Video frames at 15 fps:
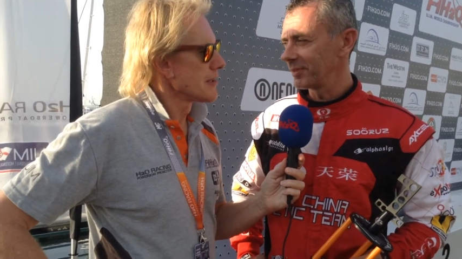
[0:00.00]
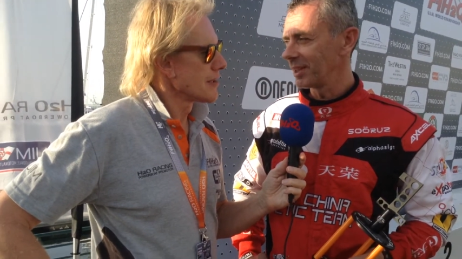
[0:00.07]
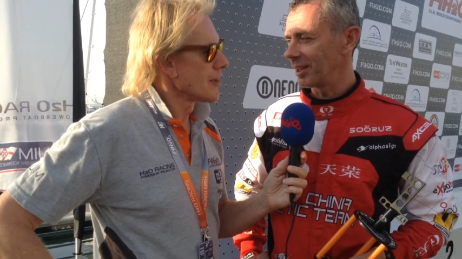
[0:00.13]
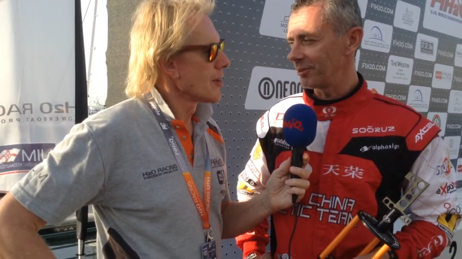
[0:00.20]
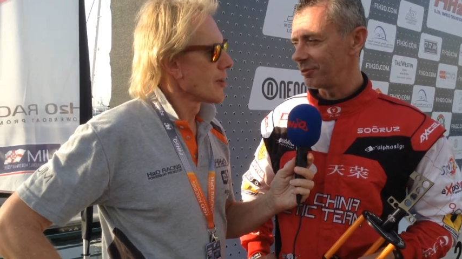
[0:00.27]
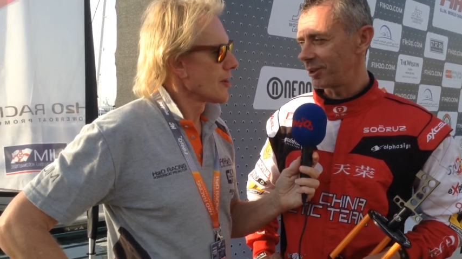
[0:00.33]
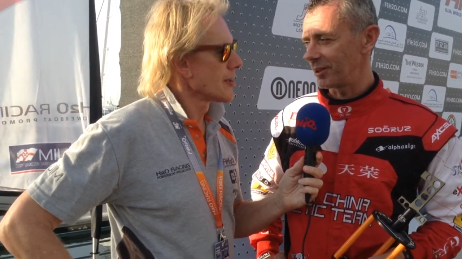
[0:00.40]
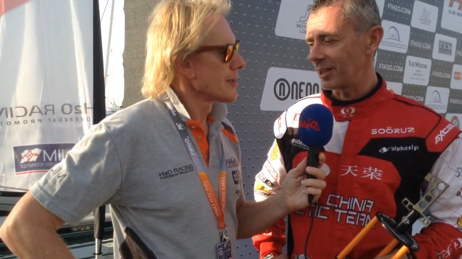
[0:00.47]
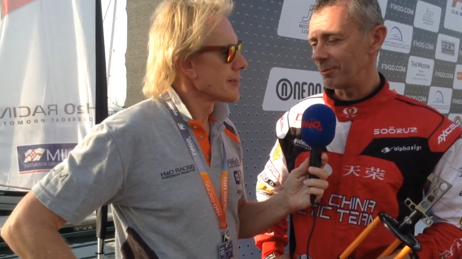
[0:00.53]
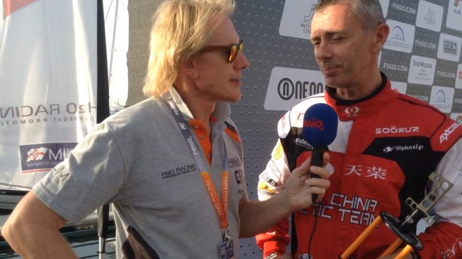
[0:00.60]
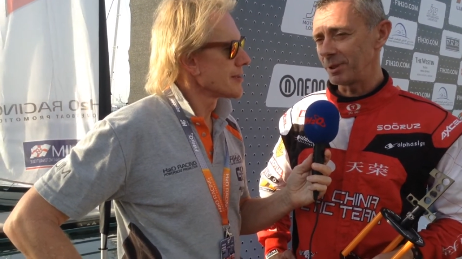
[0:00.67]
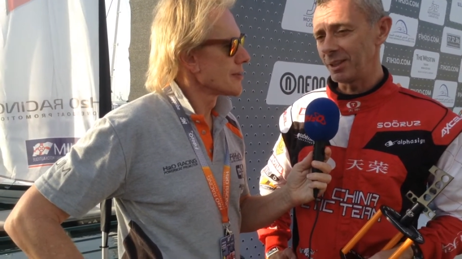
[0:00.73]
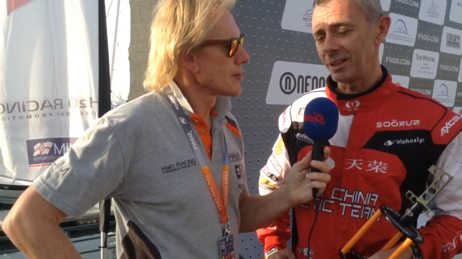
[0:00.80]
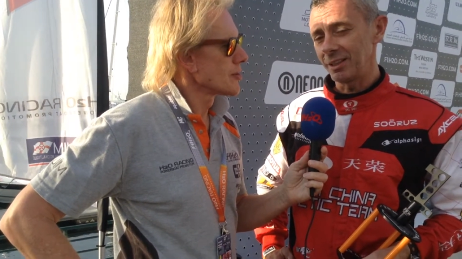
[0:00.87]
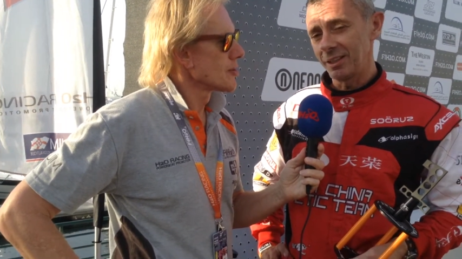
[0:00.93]
Speaker 1: I'm very
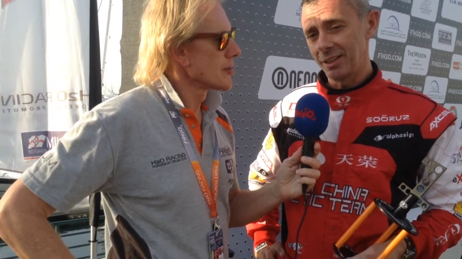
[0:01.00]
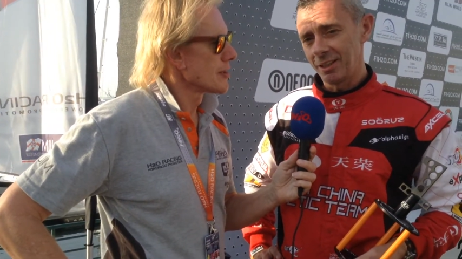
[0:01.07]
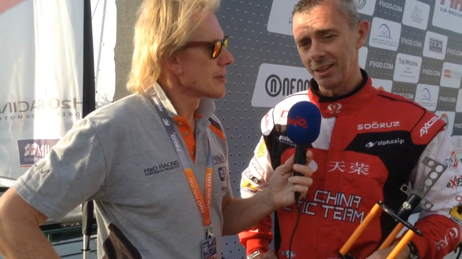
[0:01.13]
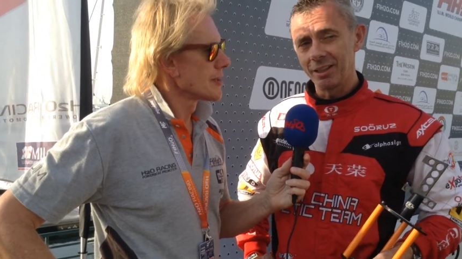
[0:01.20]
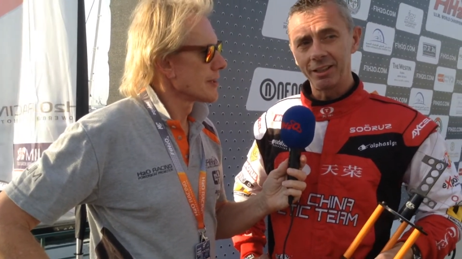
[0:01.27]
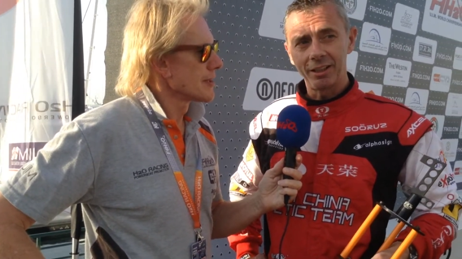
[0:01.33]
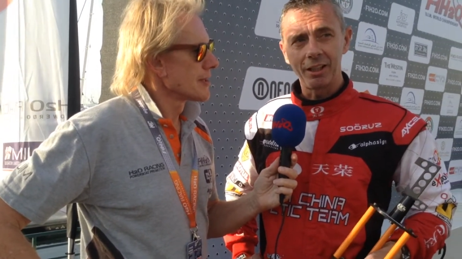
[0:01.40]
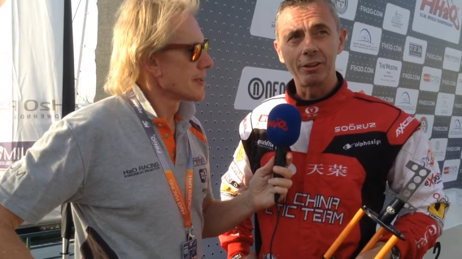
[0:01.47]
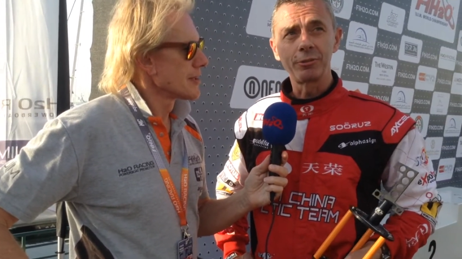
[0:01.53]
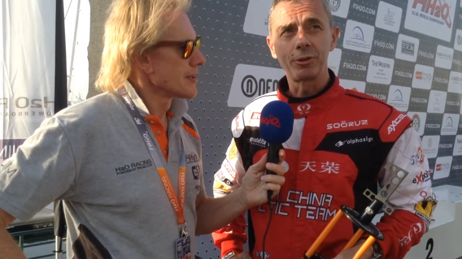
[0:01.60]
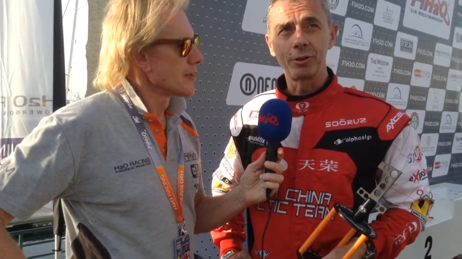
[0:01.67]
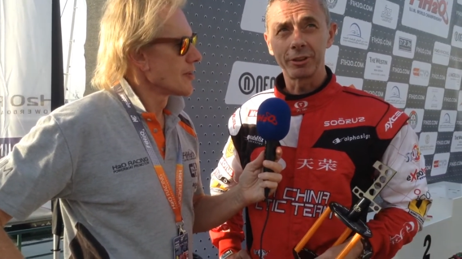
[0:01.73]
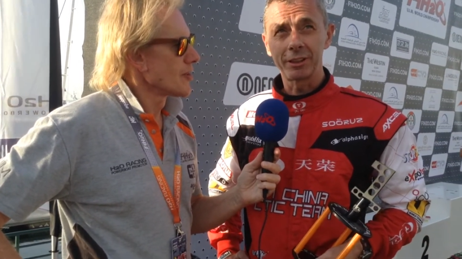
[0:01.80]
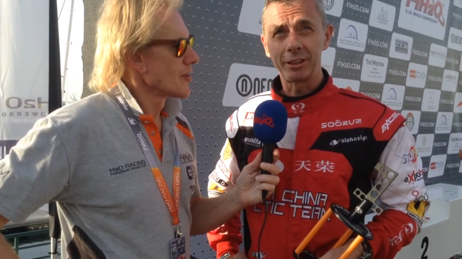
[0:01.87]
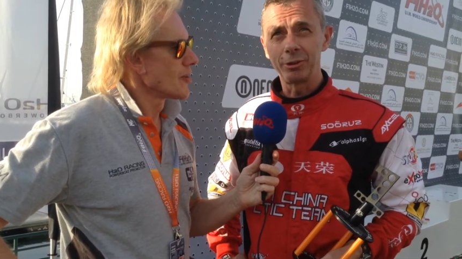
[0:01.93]
happy. Of
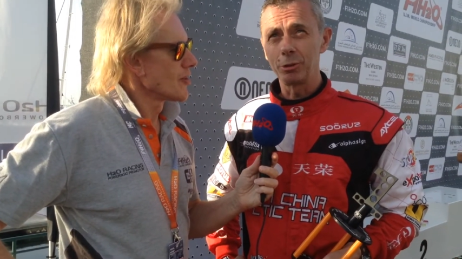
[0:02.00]
course, in